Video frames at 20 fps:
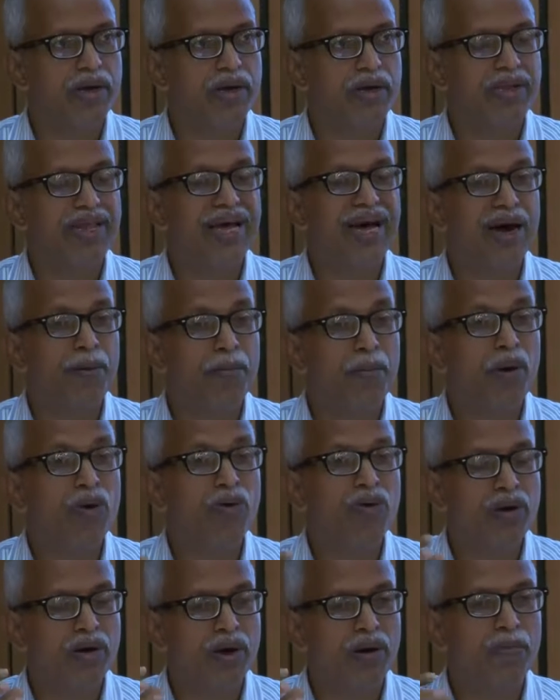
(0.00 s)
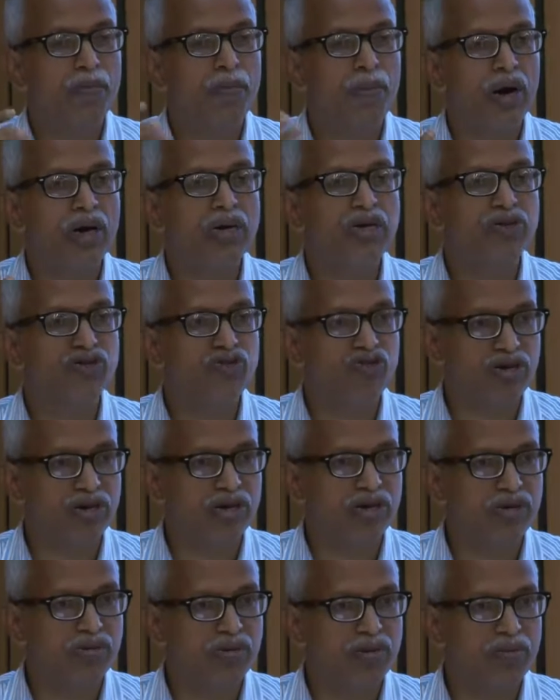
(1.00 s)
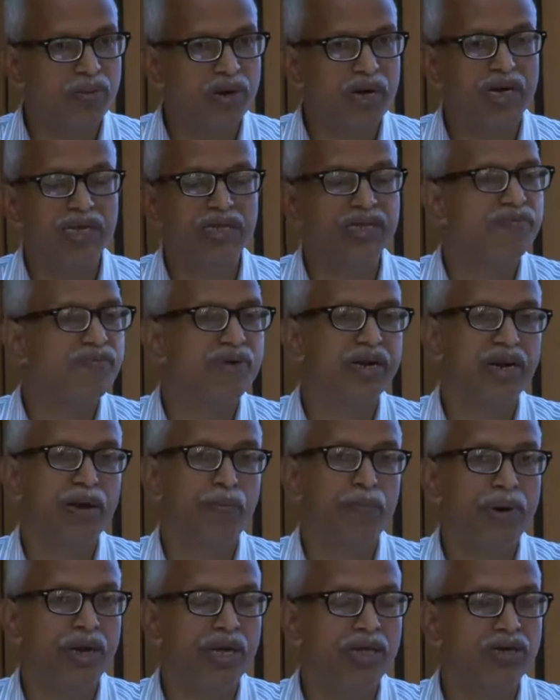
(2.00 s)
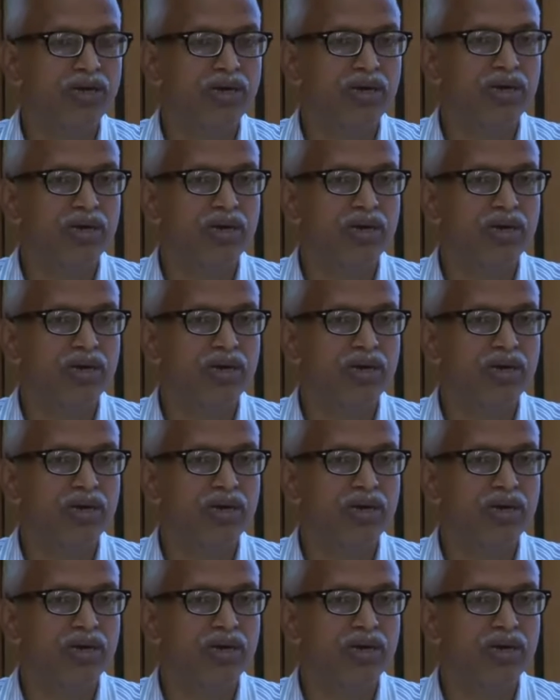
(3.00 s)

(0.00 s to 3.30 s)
the amount of moisture you know because if the temperature